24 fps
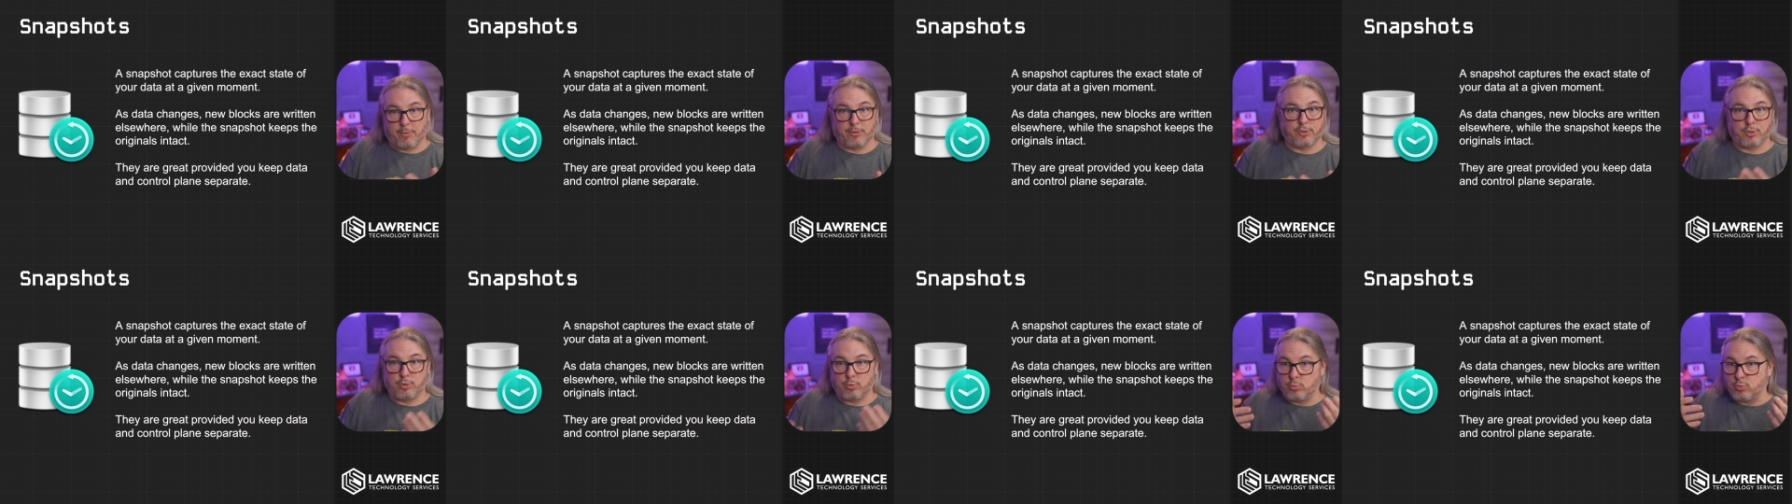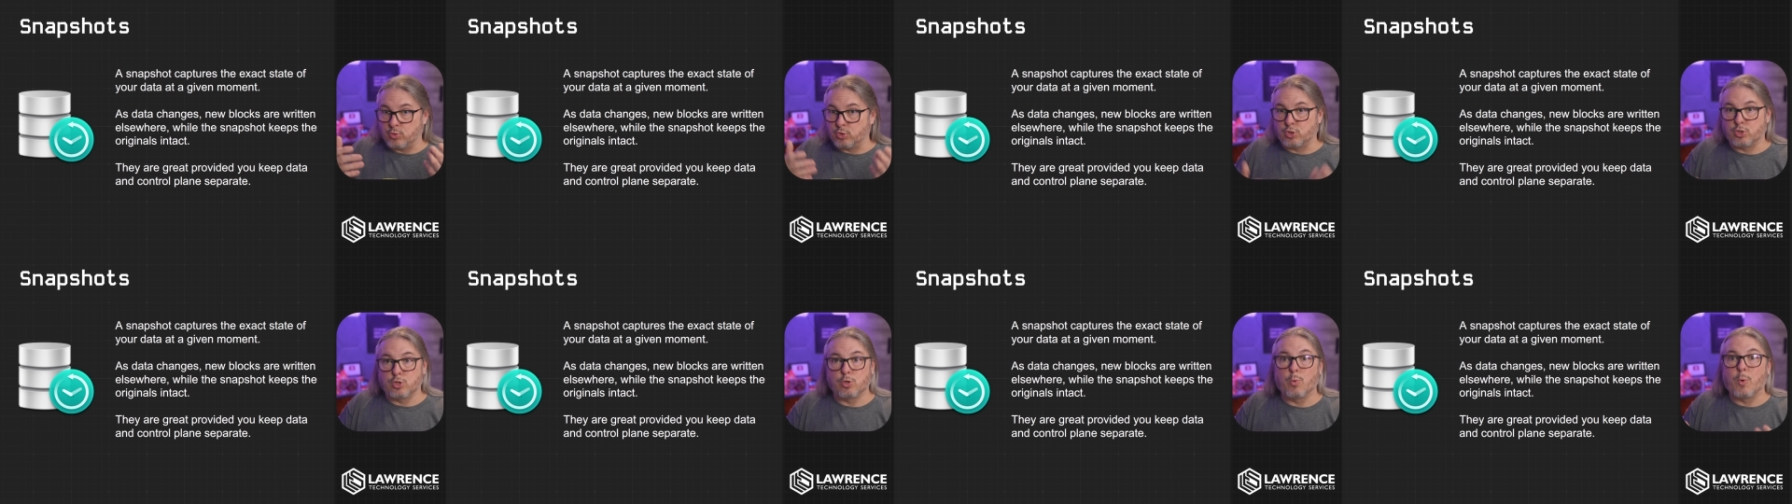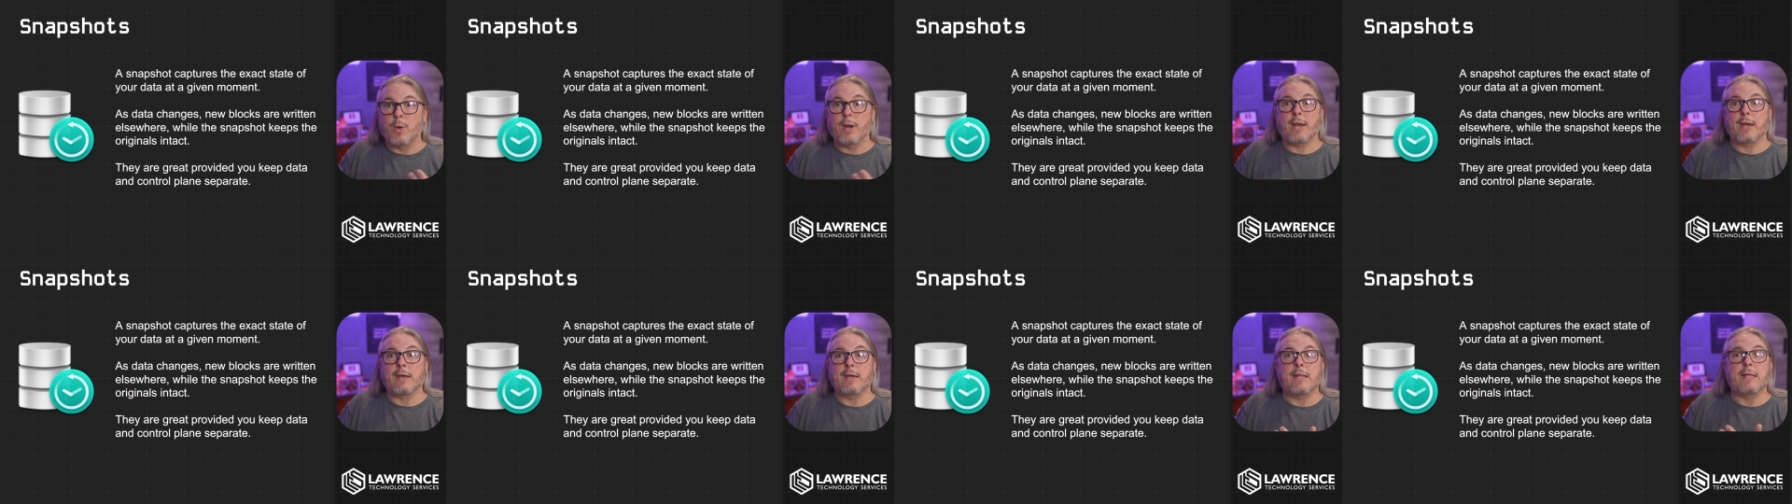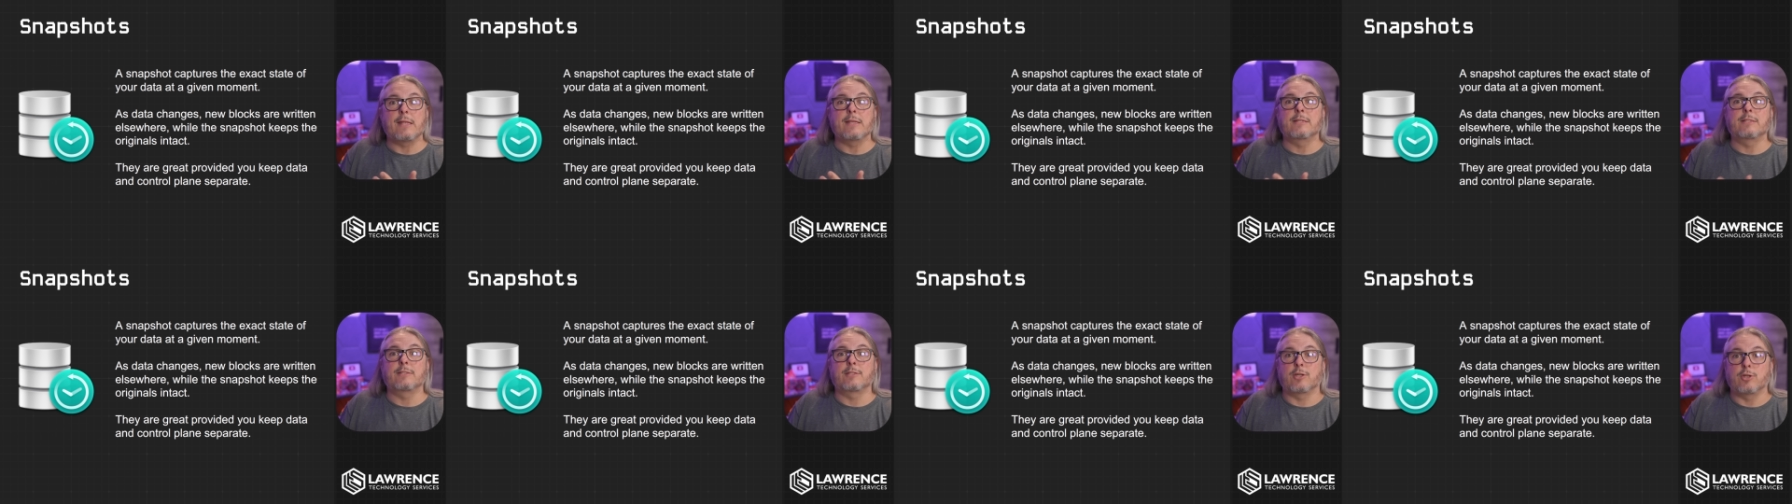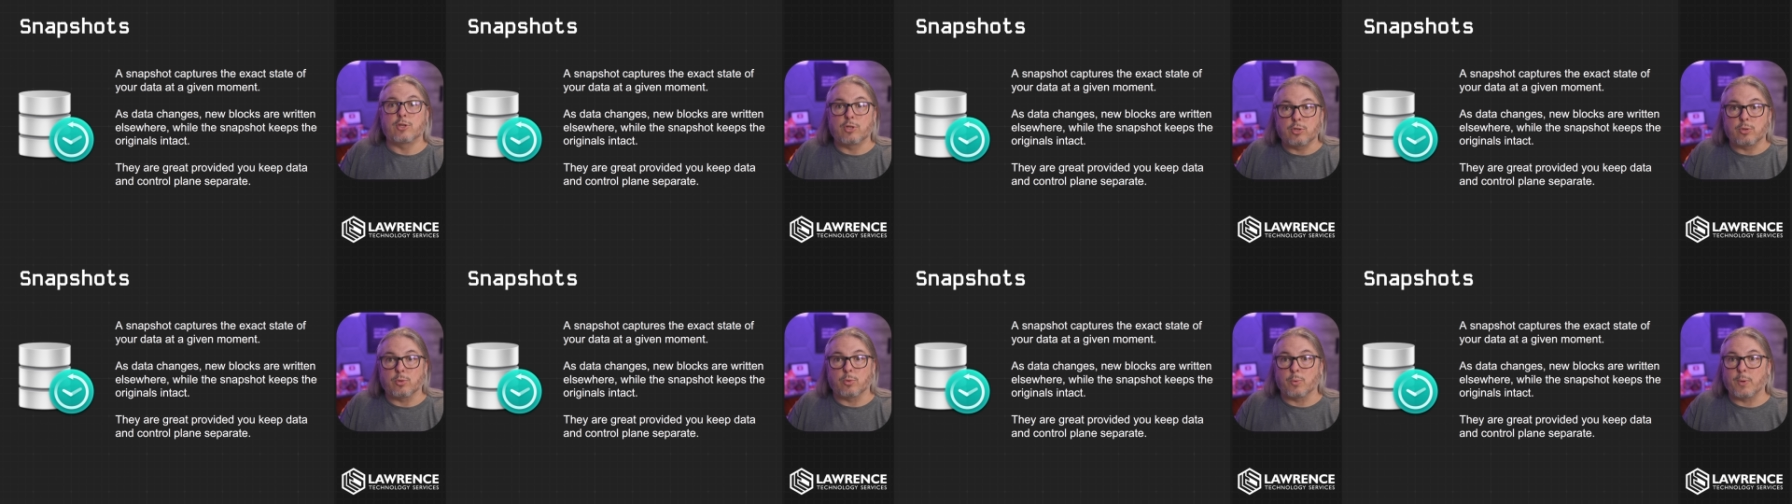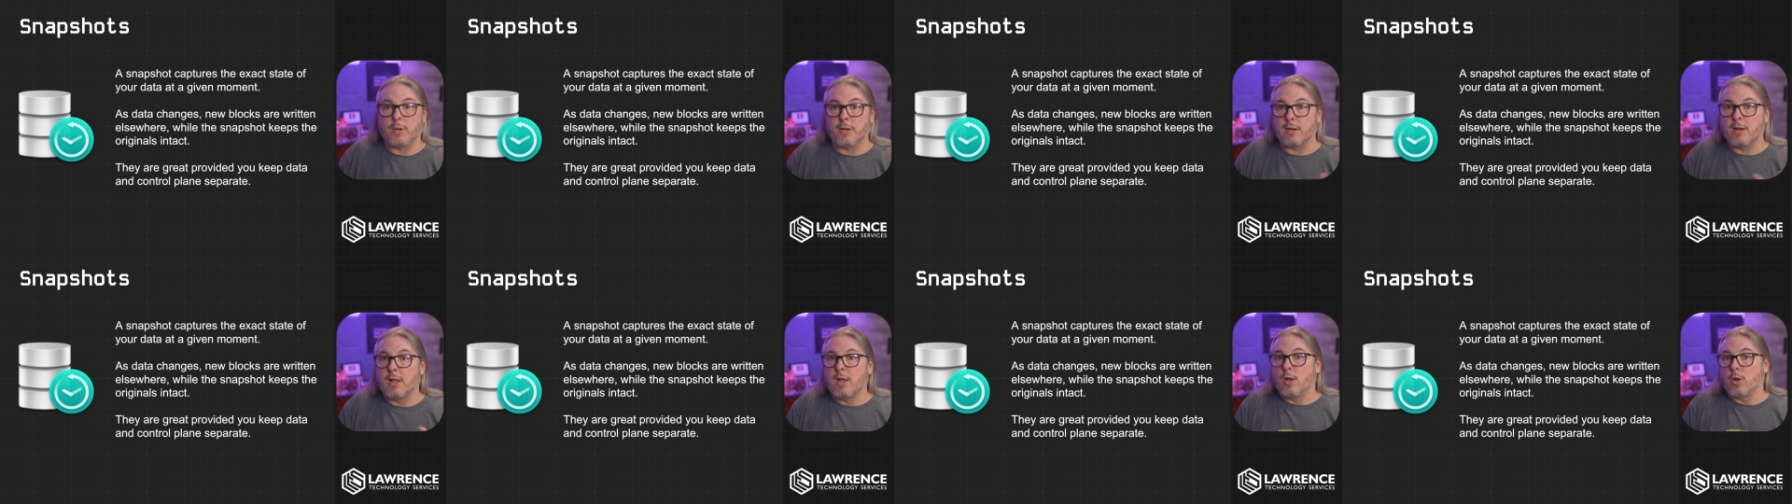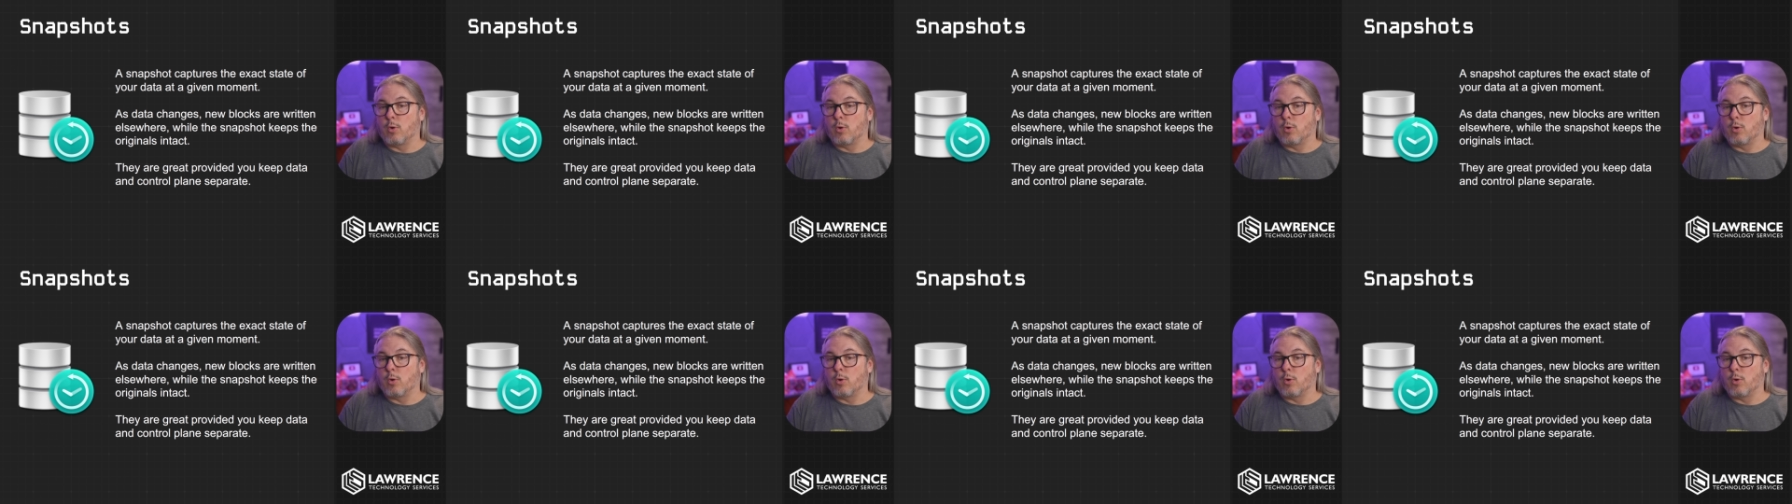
to do what it needs to do and